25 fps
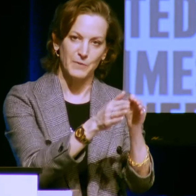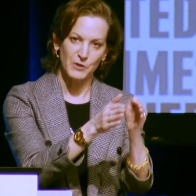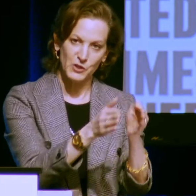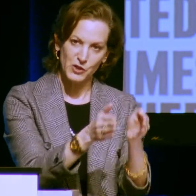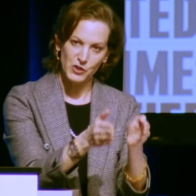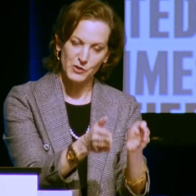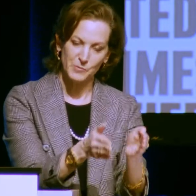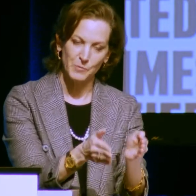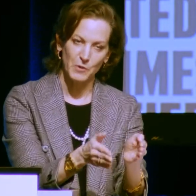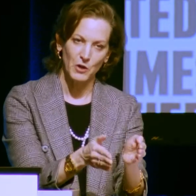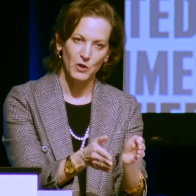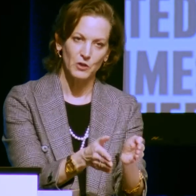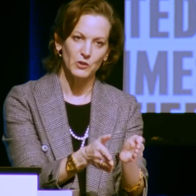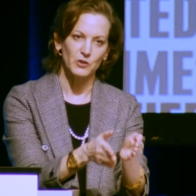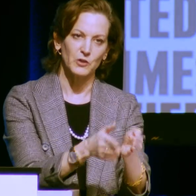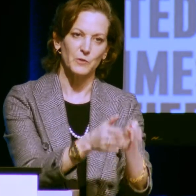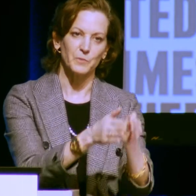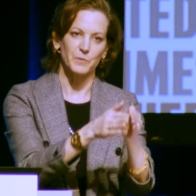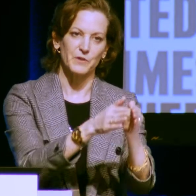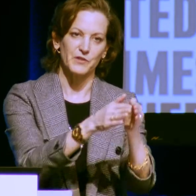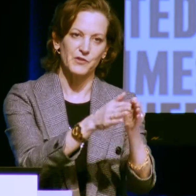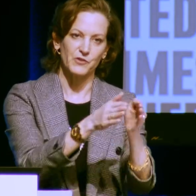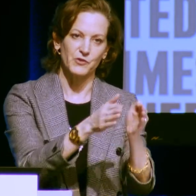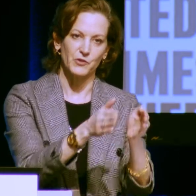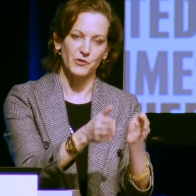smaller
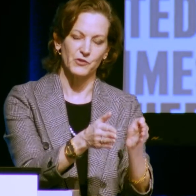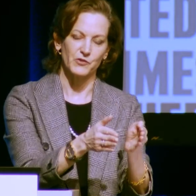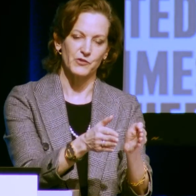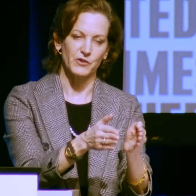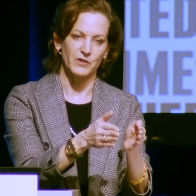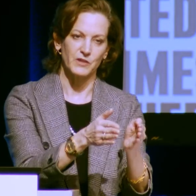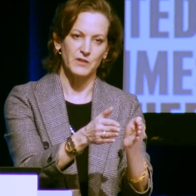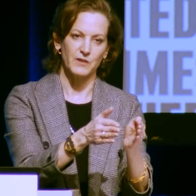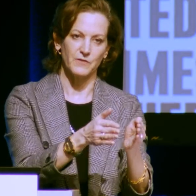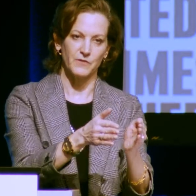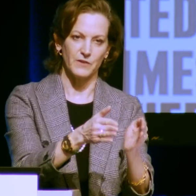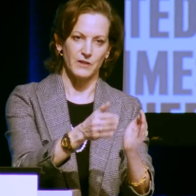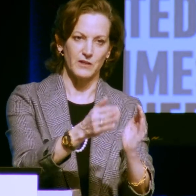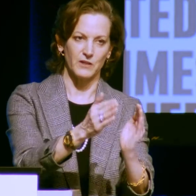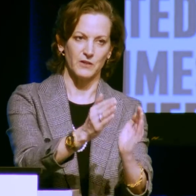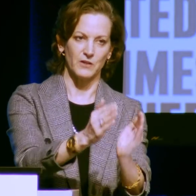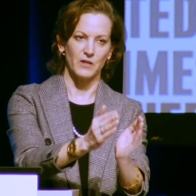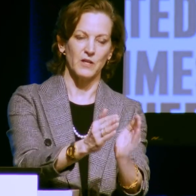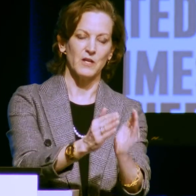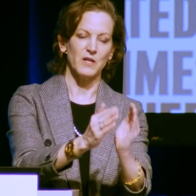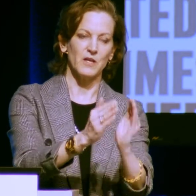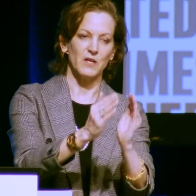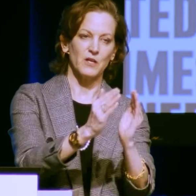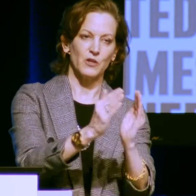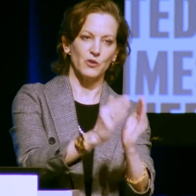but still significant,
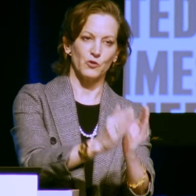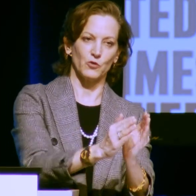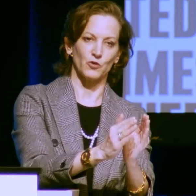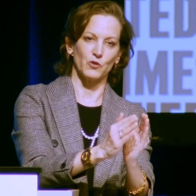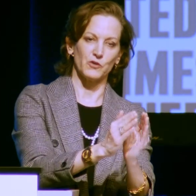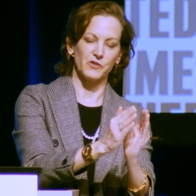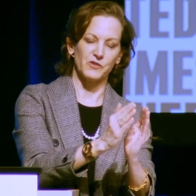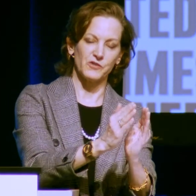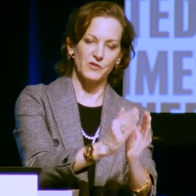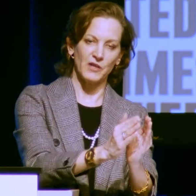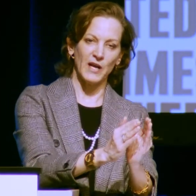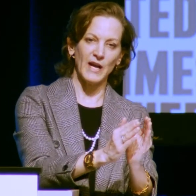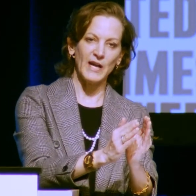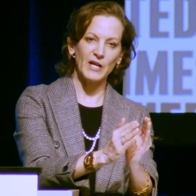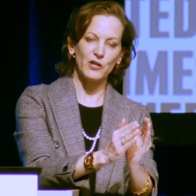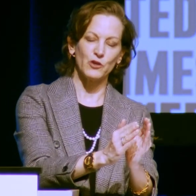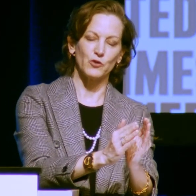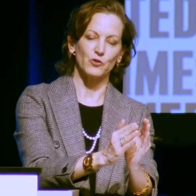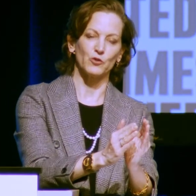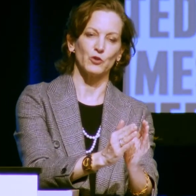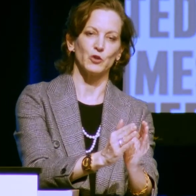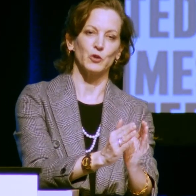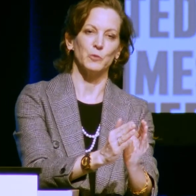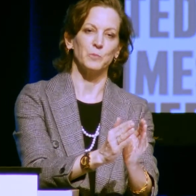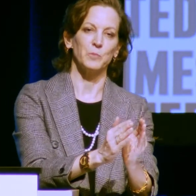side
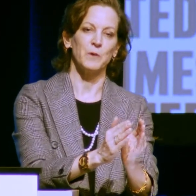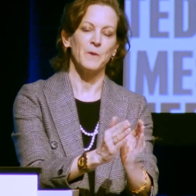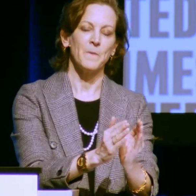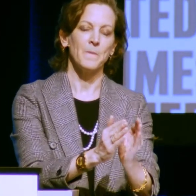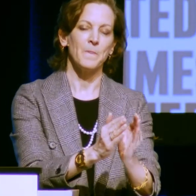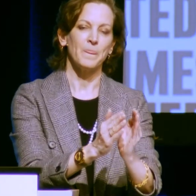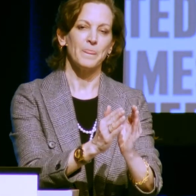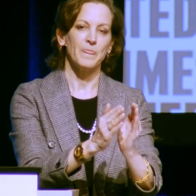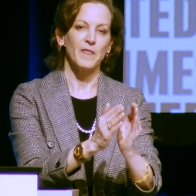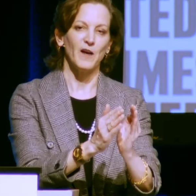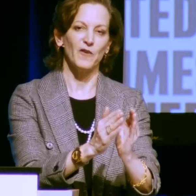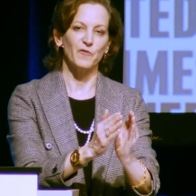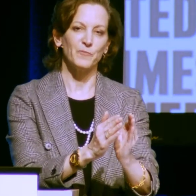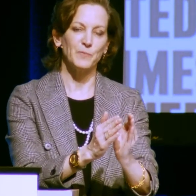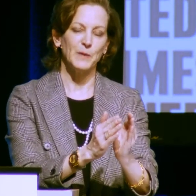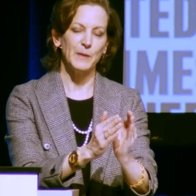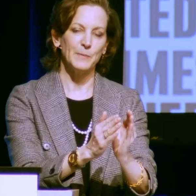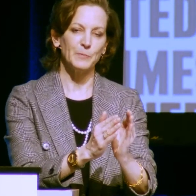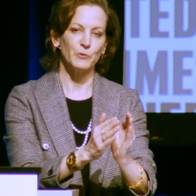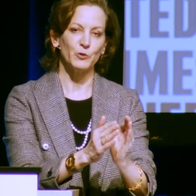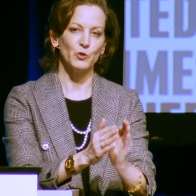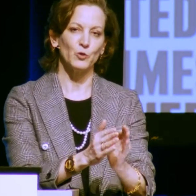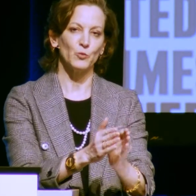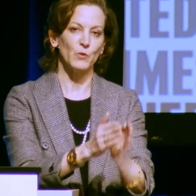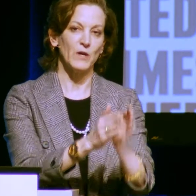group of
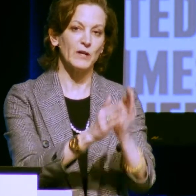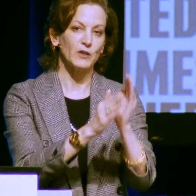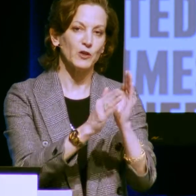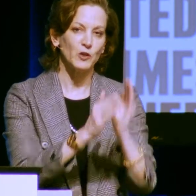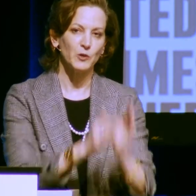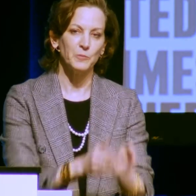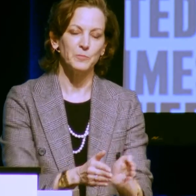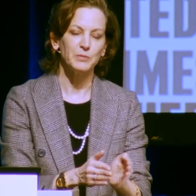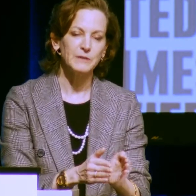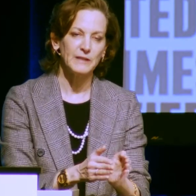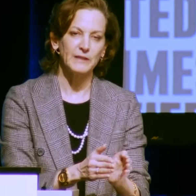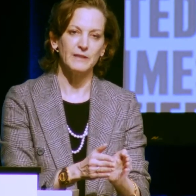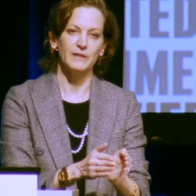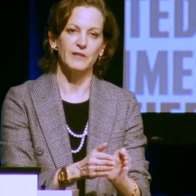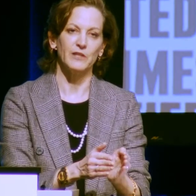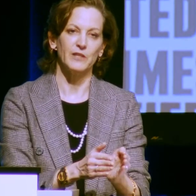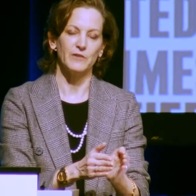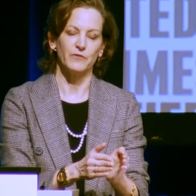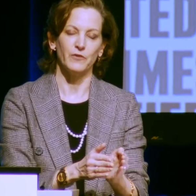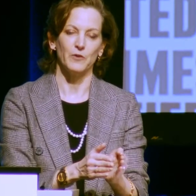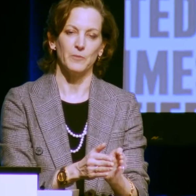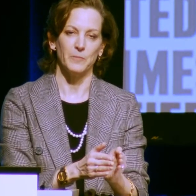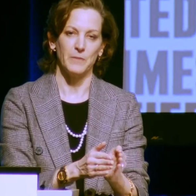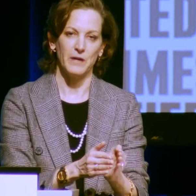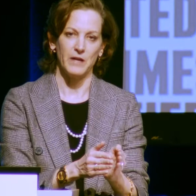people who read completely
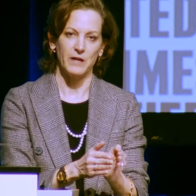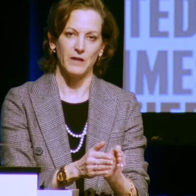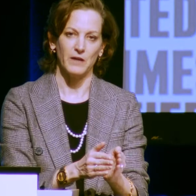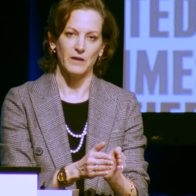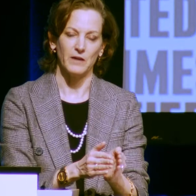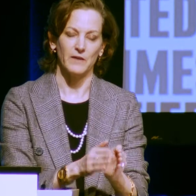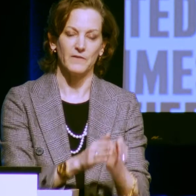different media.